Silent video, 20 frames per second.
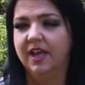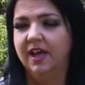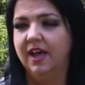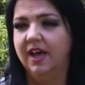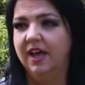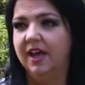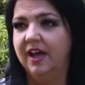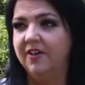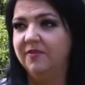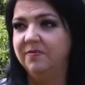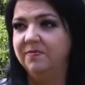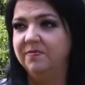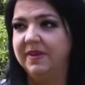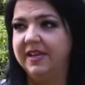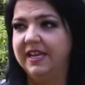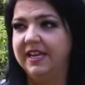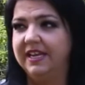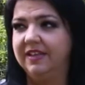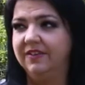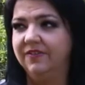I've
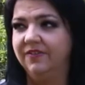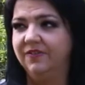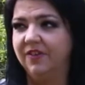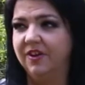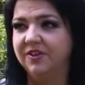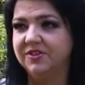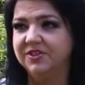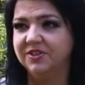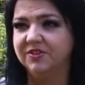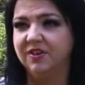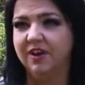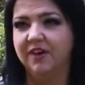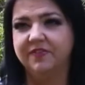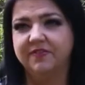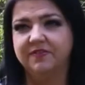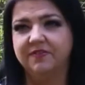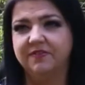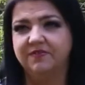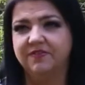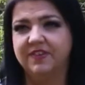been
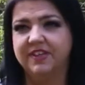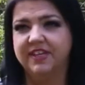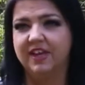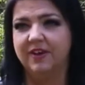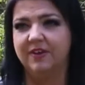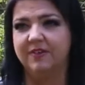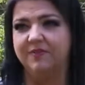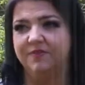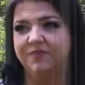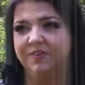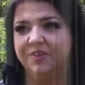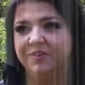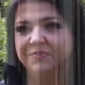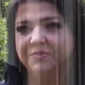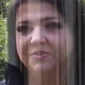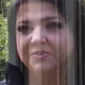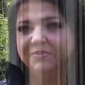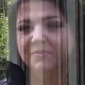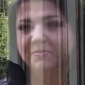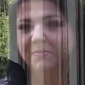photographing and videoing
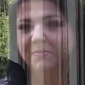funerals for